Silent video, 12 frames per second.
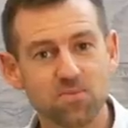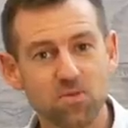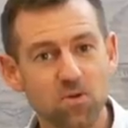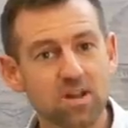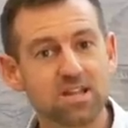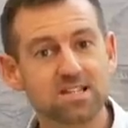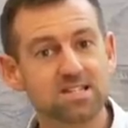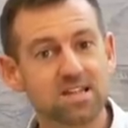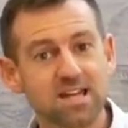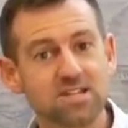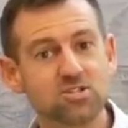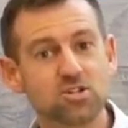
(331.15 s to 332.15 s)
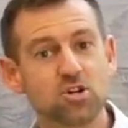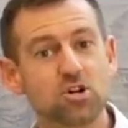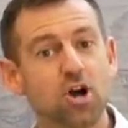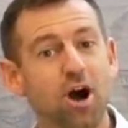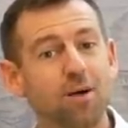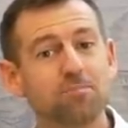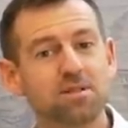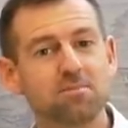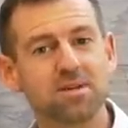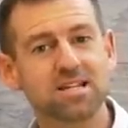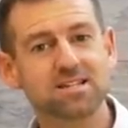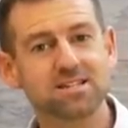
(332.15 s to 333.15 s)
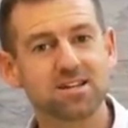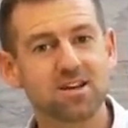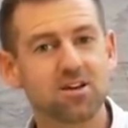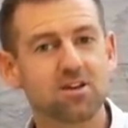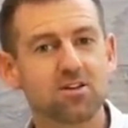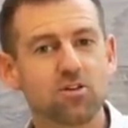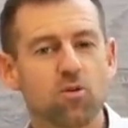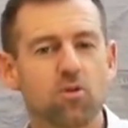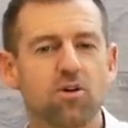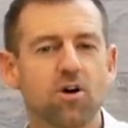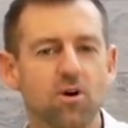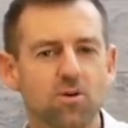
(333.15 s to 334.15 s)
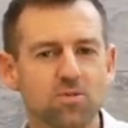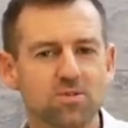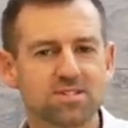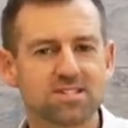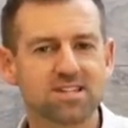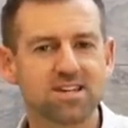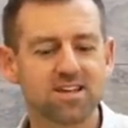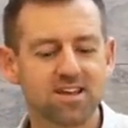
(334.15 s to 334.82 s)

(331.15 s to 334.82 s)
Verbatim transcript: Right? It's nice to compliment your host.